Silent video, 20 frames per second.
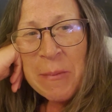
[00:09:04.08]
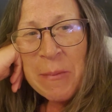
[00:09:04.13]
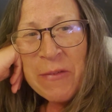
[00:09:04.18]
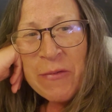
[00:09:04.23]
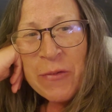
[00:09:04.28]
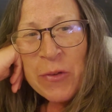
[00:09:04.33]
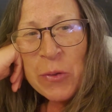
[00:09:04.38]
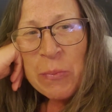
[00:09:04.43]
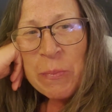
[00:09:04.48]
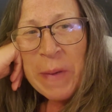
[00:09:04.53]
my
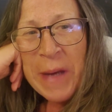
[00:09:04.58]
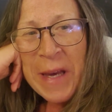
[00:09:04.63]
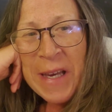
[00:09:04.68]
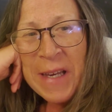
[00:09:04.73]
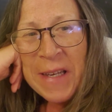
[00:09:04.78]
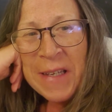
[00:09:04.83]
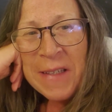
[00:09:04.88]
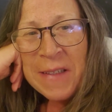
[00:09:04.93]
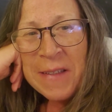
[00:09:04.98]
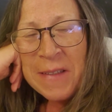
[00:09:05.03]
food
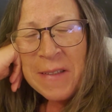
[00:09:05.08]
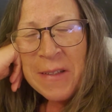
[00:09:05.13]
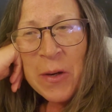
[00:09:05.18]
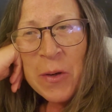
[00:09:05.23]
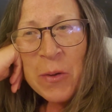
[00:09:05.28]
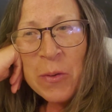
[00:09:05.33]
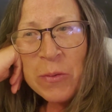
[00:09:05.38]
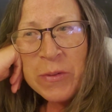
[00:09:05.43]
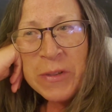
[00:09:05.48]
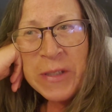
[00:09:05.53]
bag
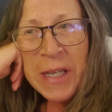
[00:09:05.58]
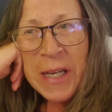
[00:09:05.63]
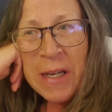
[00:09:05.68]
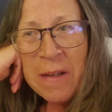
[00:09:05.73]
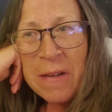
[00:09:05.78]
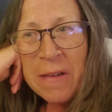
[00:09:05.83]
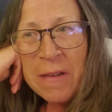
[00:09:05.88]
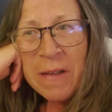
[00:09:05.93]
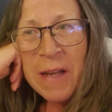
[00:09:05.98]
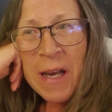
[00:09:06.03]
honed
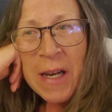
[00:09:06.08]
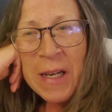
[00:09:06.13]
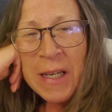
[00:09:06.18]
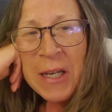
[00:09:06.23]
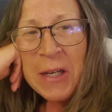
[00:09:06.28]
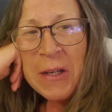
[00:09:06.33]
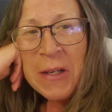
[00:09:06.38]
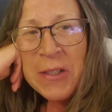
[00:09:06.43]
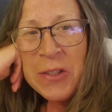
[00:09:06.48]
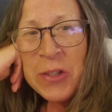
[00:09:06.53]
down, not
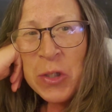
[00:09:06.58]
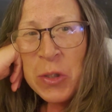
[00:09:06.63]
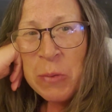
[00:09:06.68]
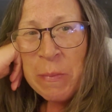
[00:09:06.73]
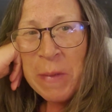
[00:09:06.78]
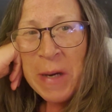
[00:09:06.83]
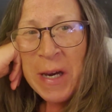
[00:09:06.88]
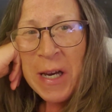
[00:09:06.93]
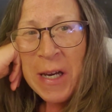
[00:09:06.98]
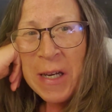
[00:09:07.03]
carry too
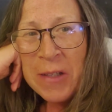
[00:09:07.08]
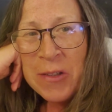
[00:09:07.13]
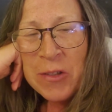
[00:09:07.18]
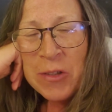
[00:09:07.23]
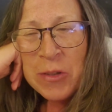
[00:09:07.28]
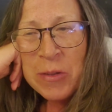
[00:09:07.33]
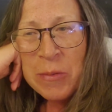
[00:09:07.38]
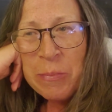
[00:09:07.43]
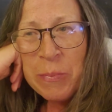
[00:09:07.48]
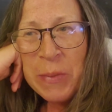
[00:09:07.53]

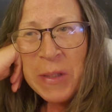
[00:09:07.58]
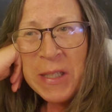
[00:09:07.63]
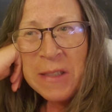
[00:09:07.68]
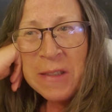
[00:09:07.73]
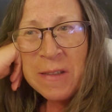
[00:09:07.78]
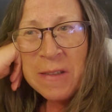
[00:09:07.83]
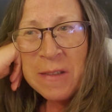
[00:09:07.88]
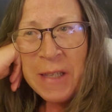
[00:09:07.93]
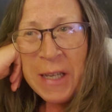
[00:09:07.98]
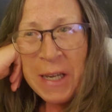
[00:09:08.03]
much, but
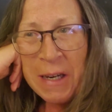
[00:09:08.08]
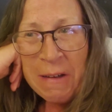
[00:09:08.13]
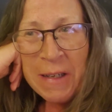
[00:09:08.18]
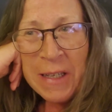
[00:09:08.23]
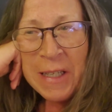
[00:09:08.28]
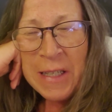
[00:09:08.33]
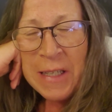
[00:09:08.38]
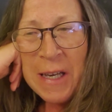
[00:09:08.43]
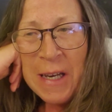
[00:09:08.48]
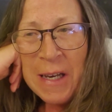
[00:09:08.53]

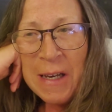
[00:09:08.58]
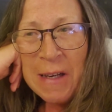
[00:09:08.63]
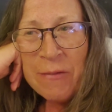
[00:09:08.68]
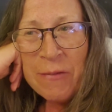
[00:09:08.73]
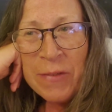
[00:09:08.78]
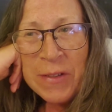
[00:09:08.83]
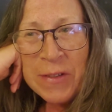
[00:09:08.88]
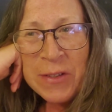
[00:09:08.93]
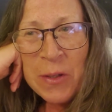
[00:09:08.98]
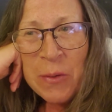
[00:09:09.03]
carry enough.
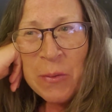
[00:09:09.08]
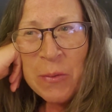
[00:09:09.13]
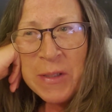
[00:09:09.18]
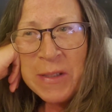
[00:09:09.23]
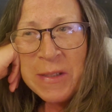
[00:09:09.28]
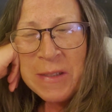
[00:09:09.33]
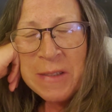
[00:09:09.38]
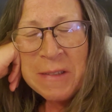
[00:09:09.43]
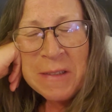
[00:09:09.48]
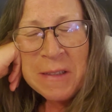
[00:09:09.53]
It's
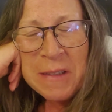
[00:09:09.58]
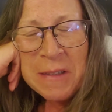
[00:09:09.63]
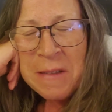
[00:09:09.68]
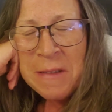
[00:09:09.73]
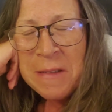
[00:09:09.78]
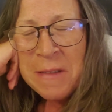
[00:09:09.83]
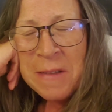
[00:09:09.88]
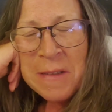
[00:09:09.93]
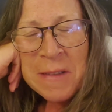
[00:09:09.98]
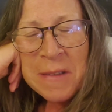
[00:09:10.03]
always,
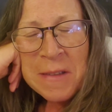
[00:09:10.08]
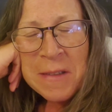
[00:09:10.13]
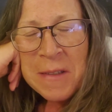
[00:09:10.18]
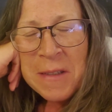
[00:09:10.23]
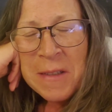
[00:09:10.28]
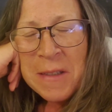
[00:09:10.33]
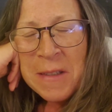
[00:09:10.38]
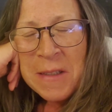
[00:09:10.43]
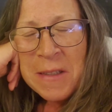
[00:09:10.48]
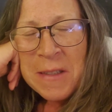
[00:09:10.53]

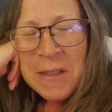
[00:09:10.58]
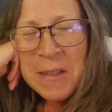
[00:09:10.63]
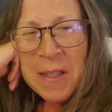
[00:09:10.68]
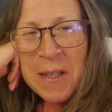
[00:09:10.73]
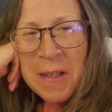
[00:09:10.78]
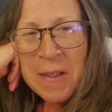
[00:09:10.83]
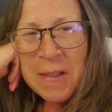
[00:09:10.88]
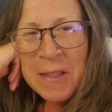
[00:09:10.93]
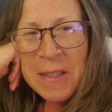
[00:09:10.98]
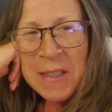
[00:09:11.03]

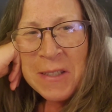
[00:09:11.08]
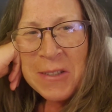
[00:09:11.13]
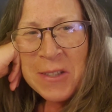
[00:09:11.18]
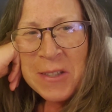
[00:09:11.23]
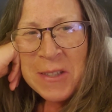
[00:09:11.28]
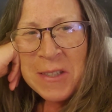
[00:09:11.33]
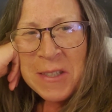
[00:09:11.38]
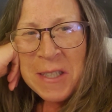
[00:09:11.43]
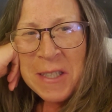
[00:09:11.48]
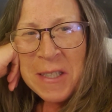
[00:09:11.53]
golly,
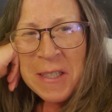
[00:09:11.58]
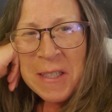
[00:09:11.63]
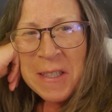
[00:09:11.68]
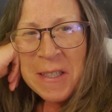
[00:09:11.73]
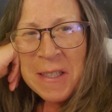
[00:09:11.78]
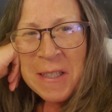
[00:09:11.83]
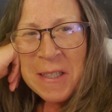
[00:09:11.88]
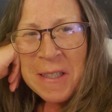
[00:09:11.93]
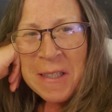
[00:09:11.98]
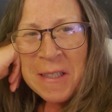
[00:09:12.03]
just
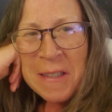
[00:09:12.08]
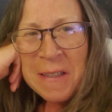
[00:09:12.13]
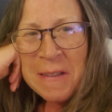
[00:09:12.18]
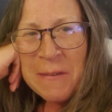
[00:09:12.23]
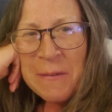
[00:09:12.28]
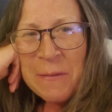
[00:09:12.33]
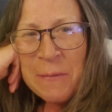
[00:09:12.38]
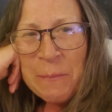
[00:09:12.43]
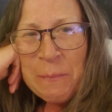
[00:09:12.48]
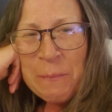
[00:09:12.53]

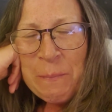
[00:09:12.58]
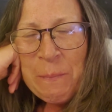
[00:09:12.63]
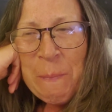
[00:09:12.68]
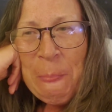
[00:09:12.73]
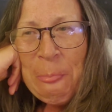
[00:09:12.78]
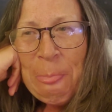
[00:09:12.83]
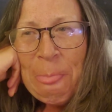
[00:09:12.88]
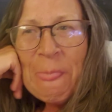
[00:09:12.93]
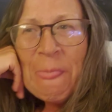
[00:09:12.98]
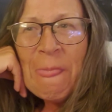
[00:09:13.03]

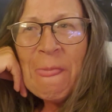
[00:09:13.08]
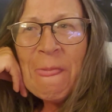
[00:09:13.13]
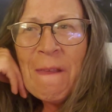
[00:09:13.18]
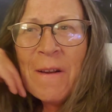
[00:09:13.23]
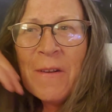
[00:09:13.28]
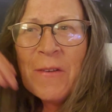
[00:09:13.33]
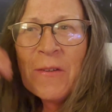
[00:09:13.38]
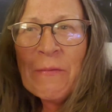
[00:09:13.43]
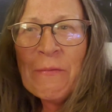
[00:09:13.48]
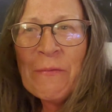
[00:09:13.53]

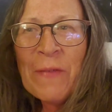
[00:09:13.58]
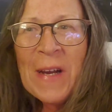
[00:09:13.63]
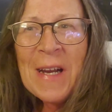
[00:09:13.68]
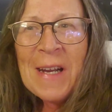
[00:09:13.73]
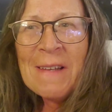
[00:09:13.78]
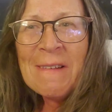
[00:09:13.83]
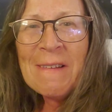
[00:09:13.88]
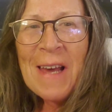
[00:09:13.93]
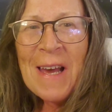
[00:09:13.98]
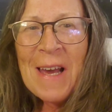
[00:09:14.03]
there's a
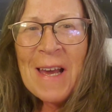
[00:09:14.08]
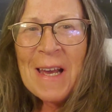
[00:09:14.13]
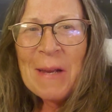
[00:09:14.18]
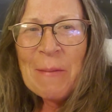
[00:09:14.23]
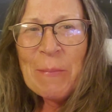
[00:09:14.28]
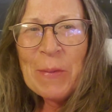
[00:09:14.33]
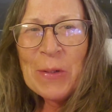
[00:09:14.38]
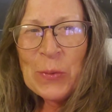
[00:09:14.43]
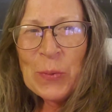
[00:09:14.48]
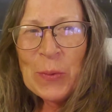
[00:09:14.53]
fine line
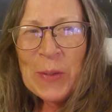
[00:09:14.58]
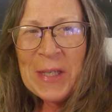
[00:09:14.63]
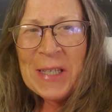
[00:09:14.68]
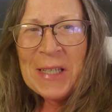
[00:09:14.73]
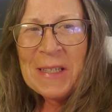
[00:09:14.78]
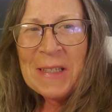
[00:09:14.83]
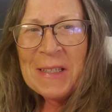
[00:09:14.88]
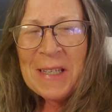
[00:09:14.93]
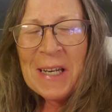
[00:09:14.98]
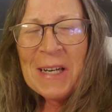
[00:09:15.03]

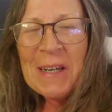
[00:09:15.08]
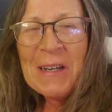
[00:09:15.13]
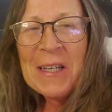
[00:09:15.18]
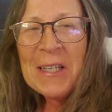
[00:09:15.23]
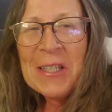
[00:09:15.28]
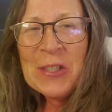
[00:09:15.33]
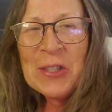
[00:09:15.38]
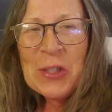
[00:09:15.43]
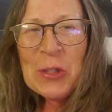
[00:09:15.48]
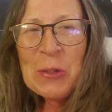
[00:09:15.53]
between
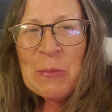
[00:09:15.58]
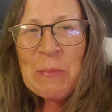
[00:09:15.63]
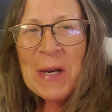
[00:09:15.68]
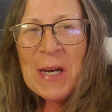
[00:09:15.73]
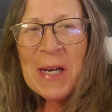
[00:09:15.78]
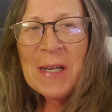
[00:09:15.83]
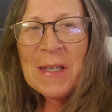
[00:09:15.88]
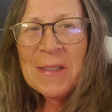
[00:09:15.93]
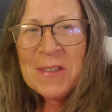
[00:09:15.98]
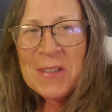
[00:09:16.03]
carrying too
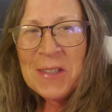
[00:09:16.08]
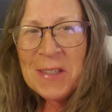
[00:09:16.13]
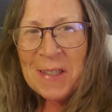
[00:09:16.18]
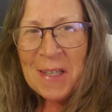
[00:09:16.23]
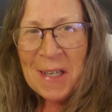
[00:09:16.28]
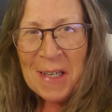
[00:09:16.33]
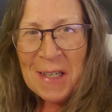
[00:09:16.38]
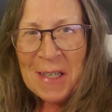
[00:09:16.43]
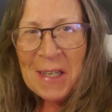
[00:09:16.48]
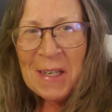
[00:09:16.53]
much and
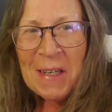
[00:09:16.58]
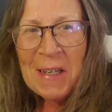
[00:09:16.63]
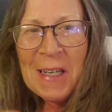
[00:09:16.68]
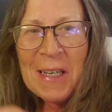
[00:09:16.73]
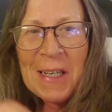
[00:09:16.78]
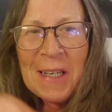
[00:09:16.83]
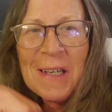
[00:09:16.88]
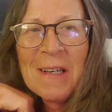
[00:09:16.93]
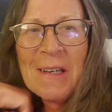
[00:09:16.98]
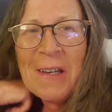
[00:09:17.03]
not
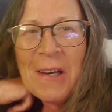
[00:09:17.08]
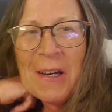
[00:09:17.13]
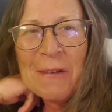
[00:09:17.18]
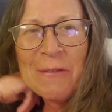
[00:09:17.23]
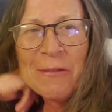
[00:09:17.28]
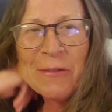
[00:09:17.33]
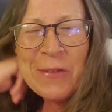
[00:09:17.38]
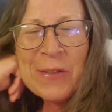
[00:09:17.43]
carrying enough.